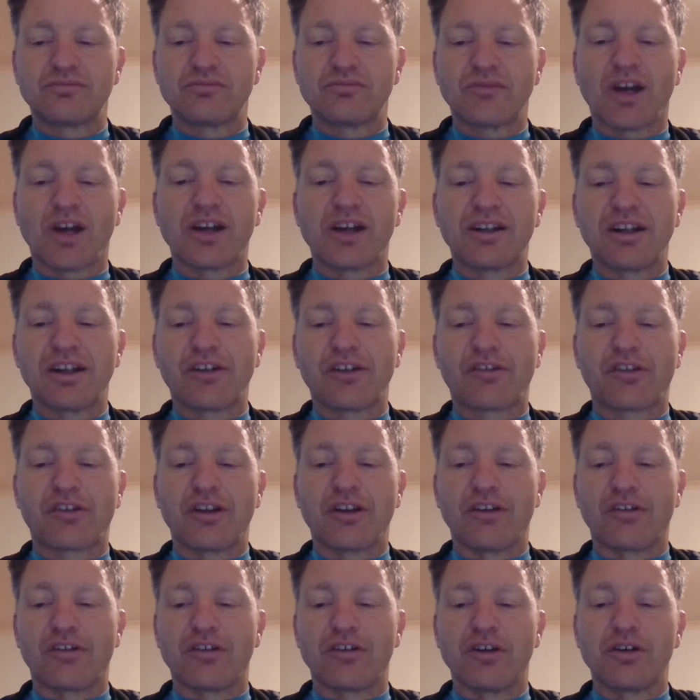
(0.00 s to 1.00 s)
unless
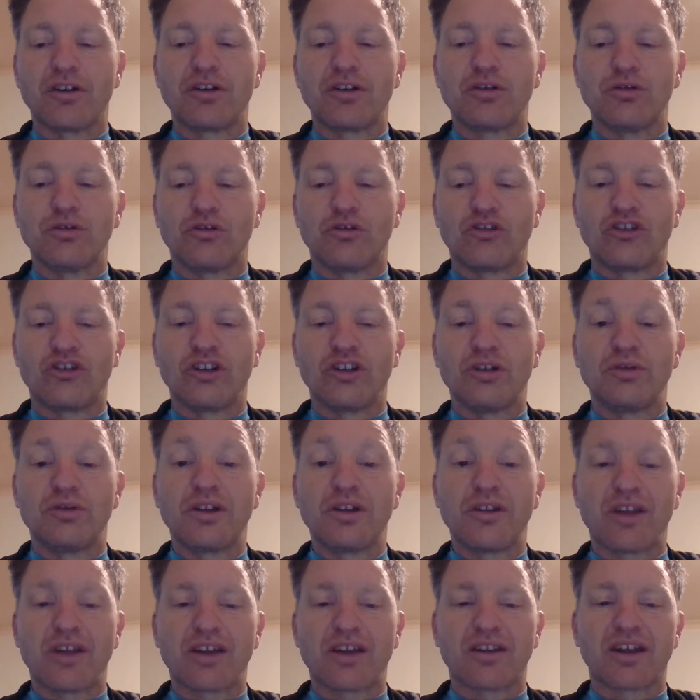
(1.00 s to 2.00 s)
there's good
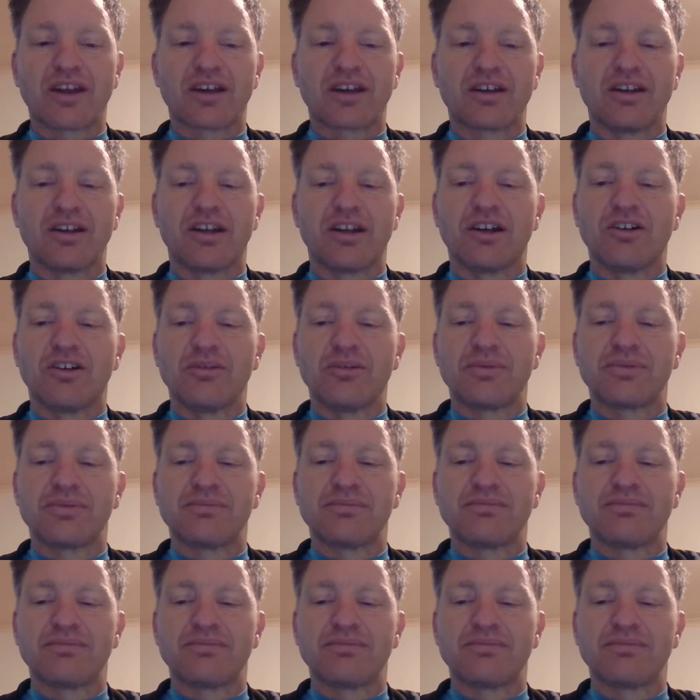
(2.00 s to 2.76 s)
shielding, that can help.